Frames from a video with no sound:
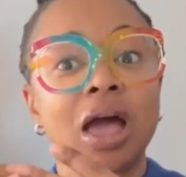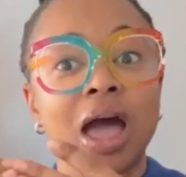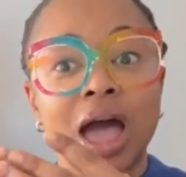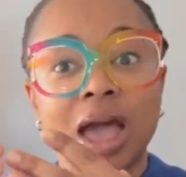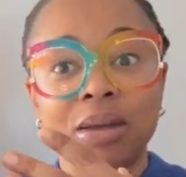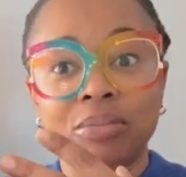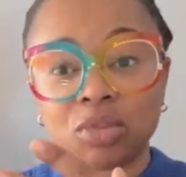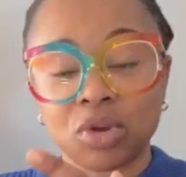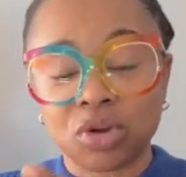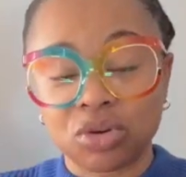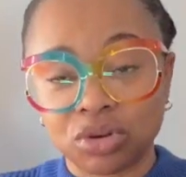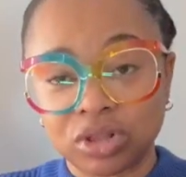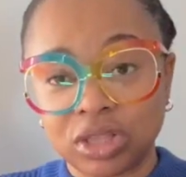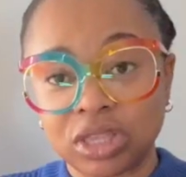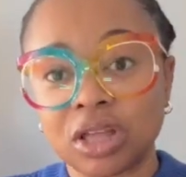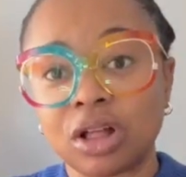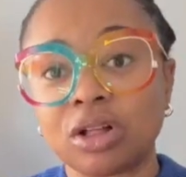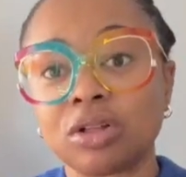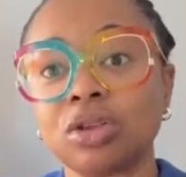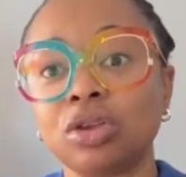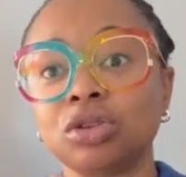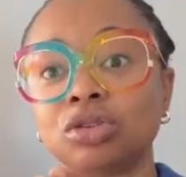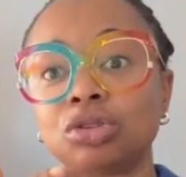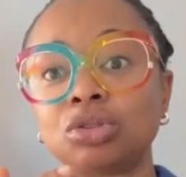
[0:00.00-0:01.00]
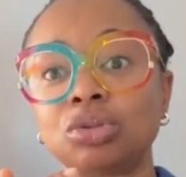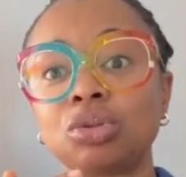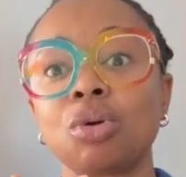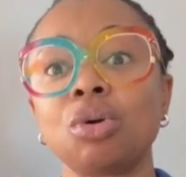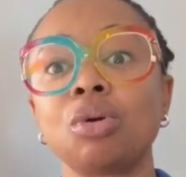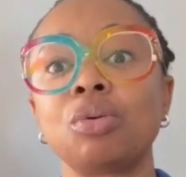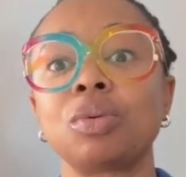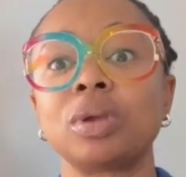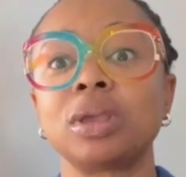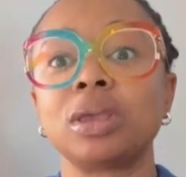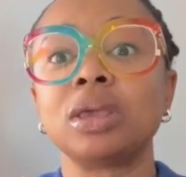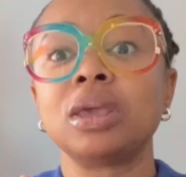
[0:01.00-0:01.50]
I'm going to tell you a
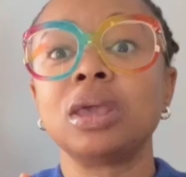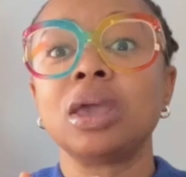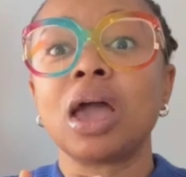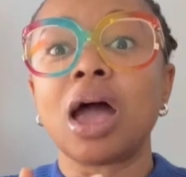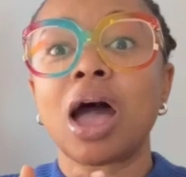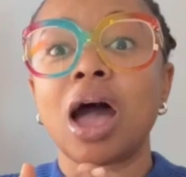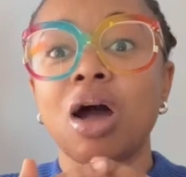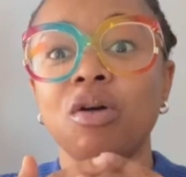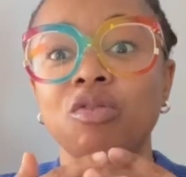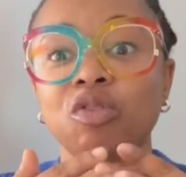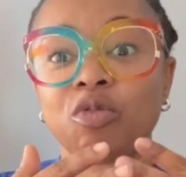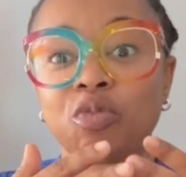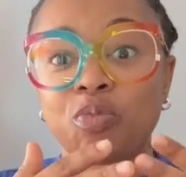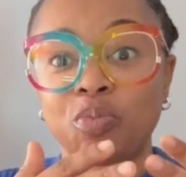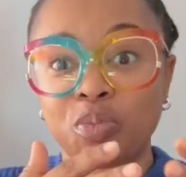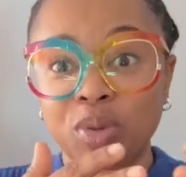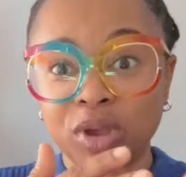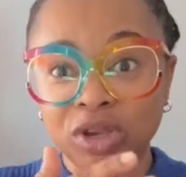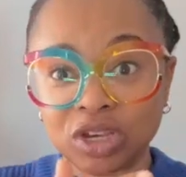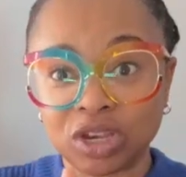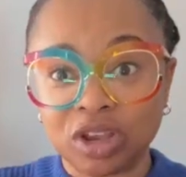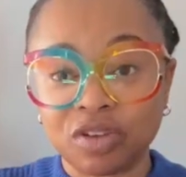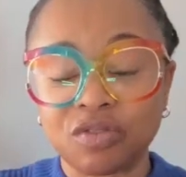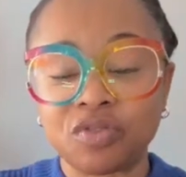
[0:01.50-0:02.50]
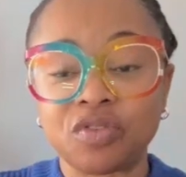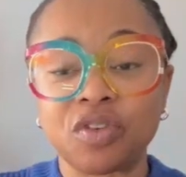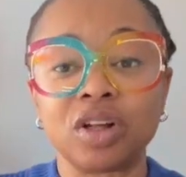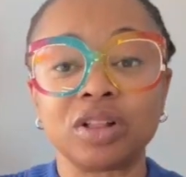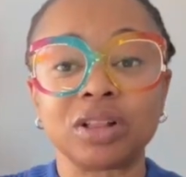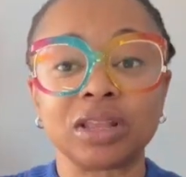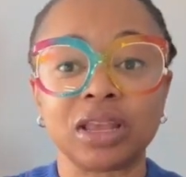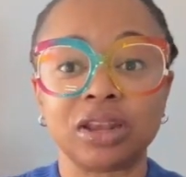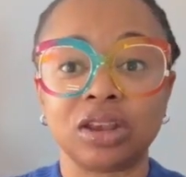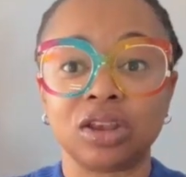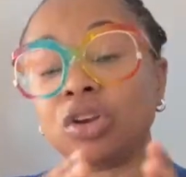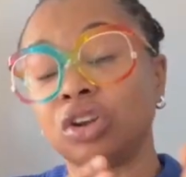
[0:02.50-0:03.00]
story how the patient
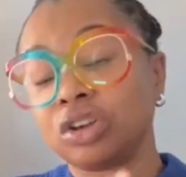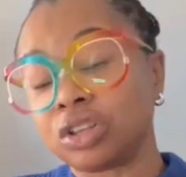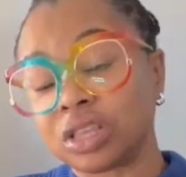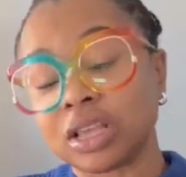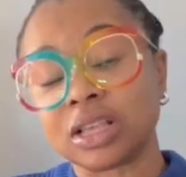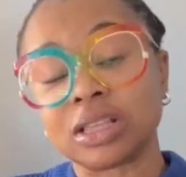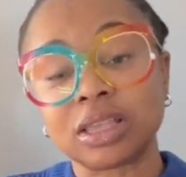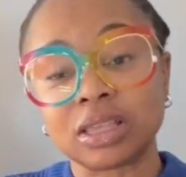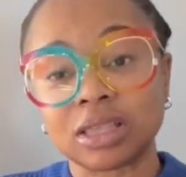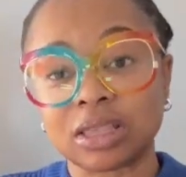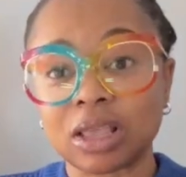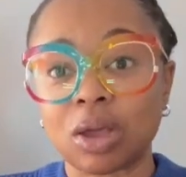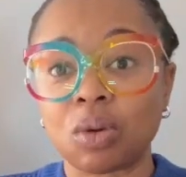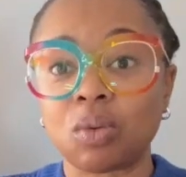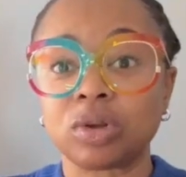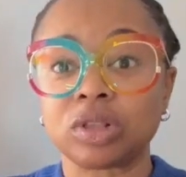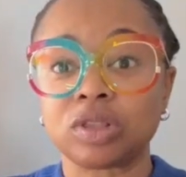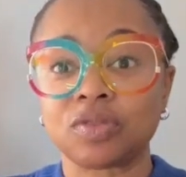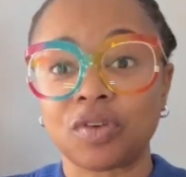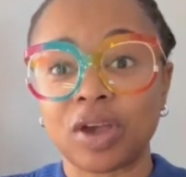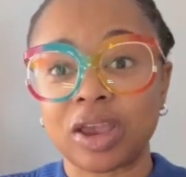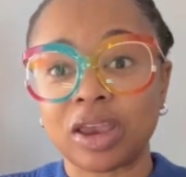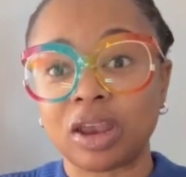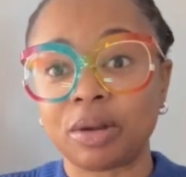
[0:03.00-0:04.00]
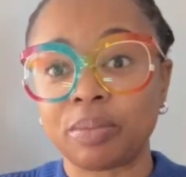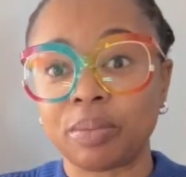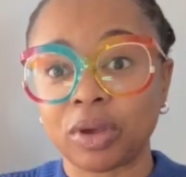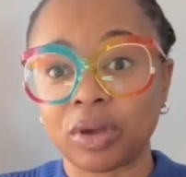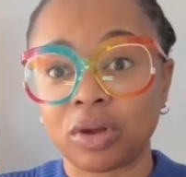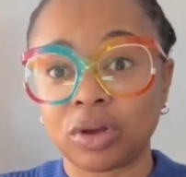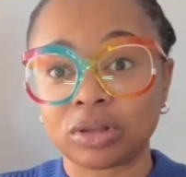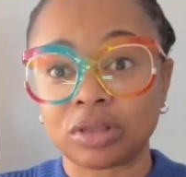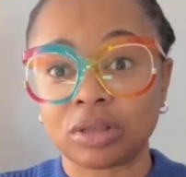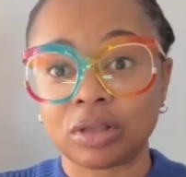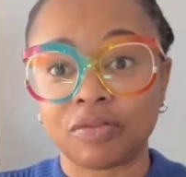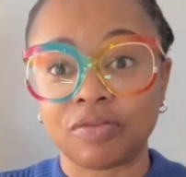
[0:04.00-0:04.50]
felt and the nursing assistant was fired
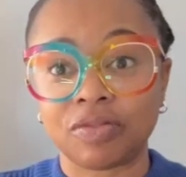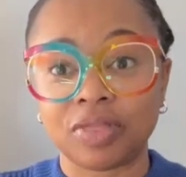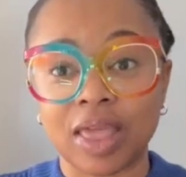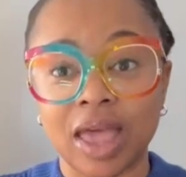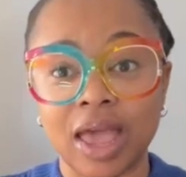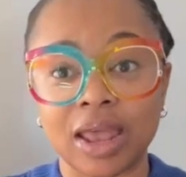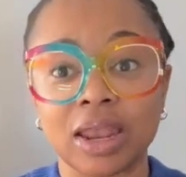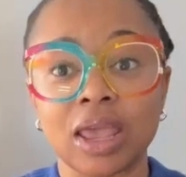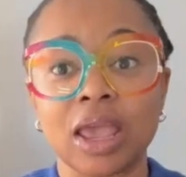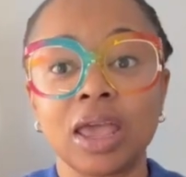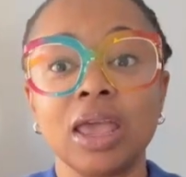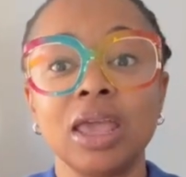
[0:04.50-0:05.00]
because of that.